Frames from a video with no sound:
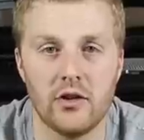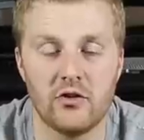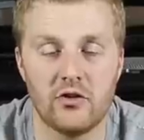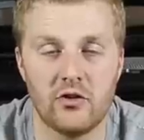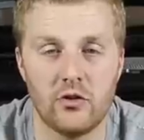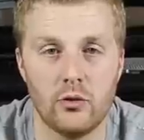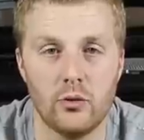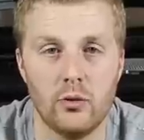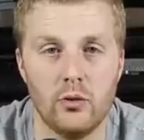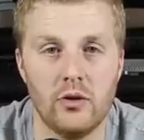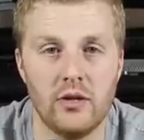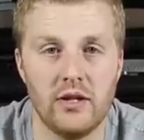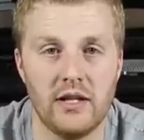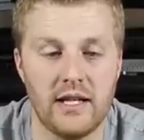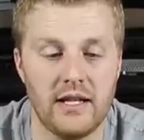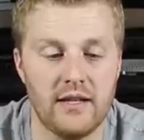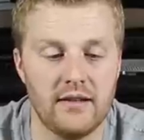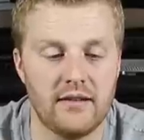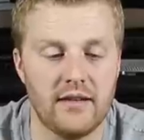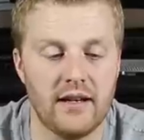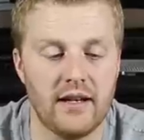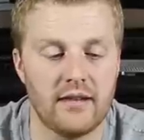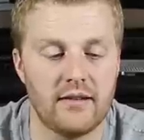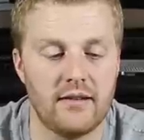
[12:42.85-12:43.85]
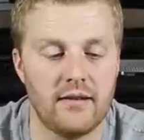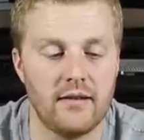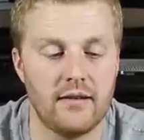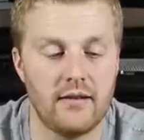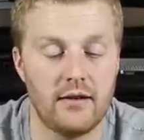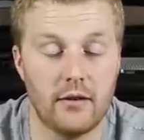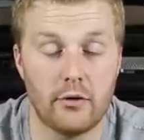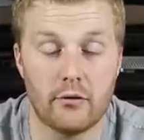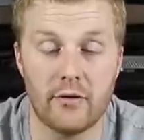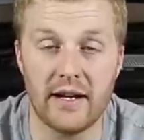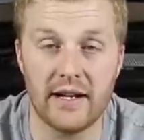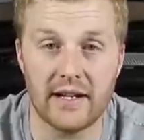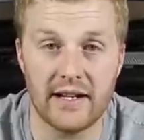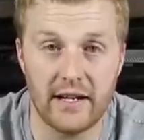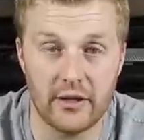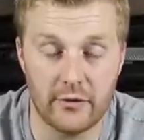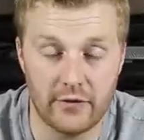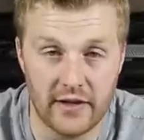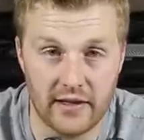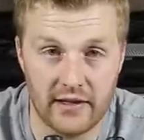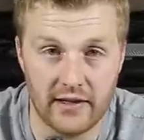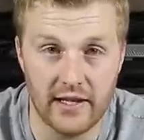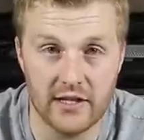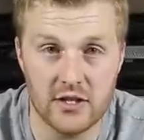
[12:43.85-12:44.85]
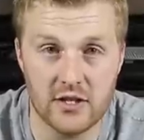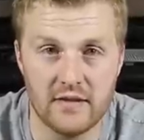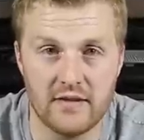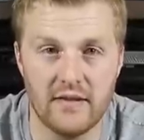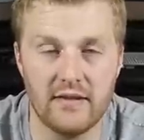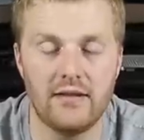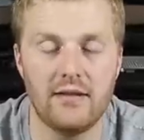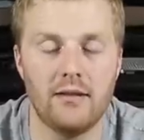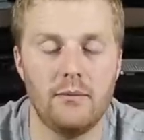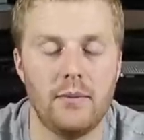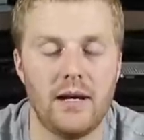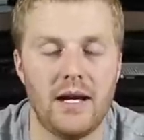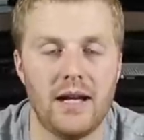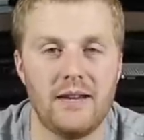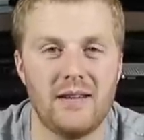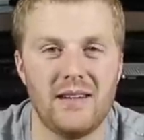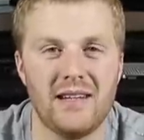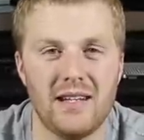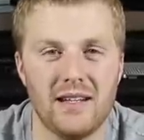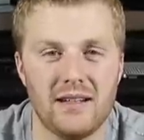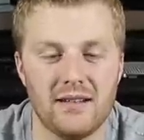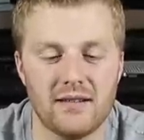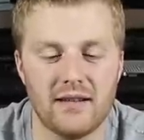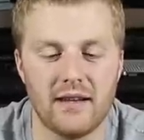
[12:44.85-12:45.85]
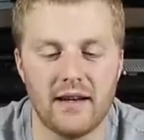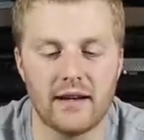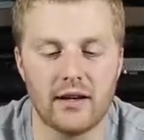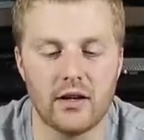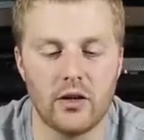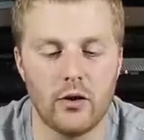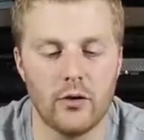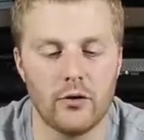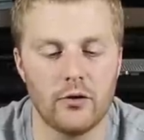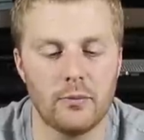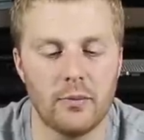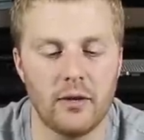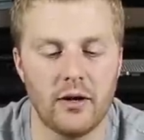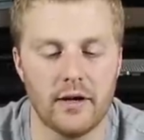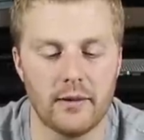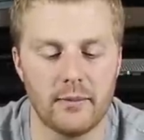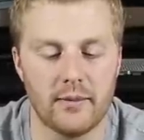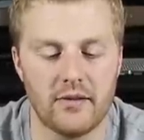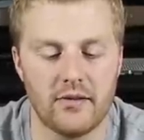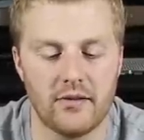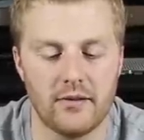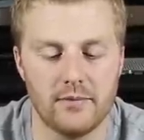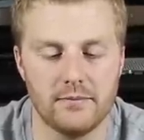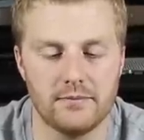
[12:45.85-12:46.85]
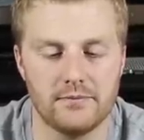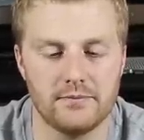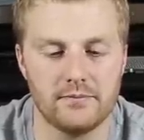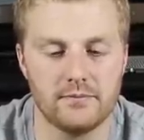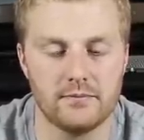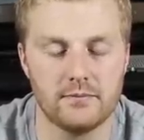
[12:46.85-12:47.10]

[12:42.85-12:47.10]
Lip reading: to the intake, so the crankcase ventilation system and the intake hose pipes.